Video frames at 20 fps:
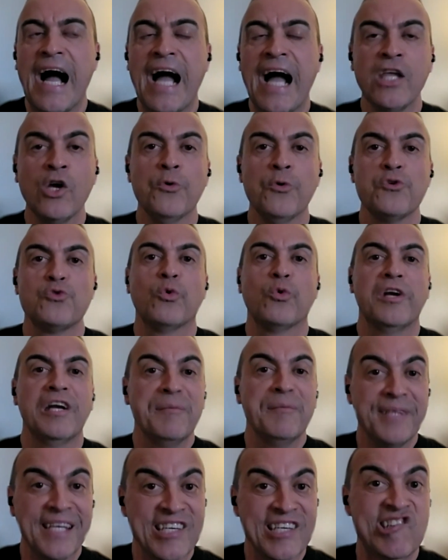I always
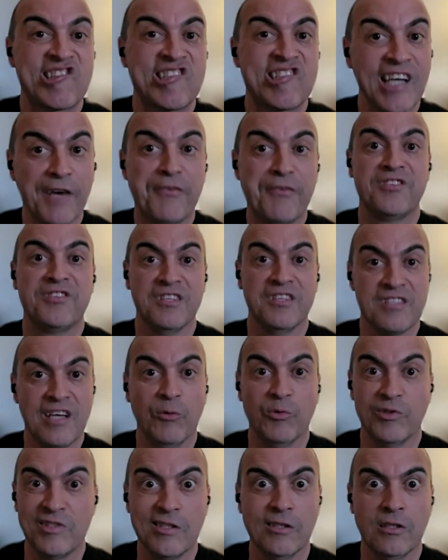wanted to be a chef
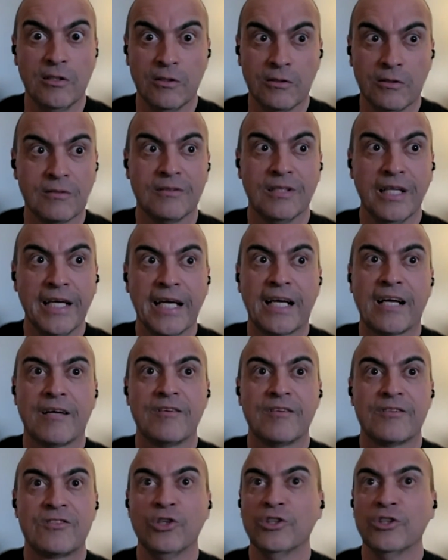since I was little. Like,
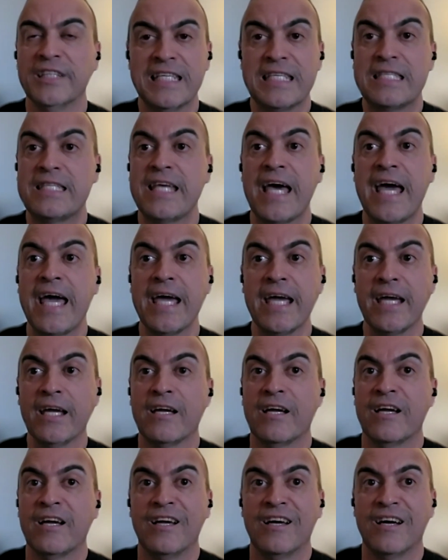till this
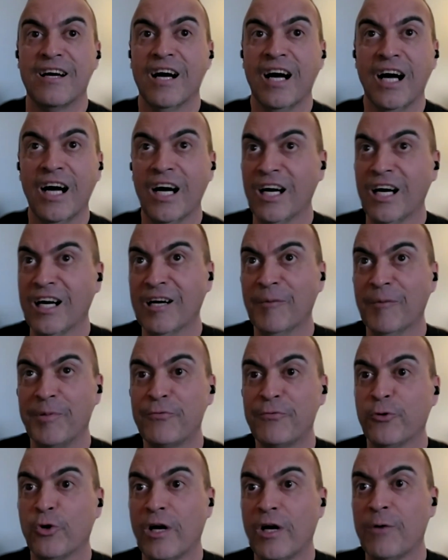day,
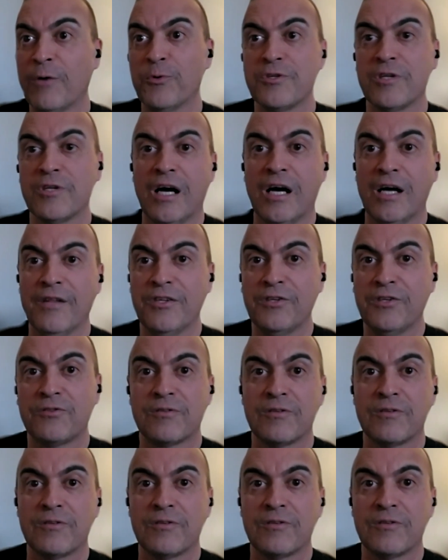before I was on
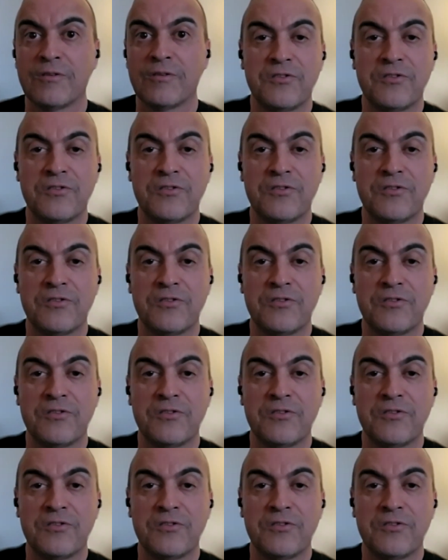this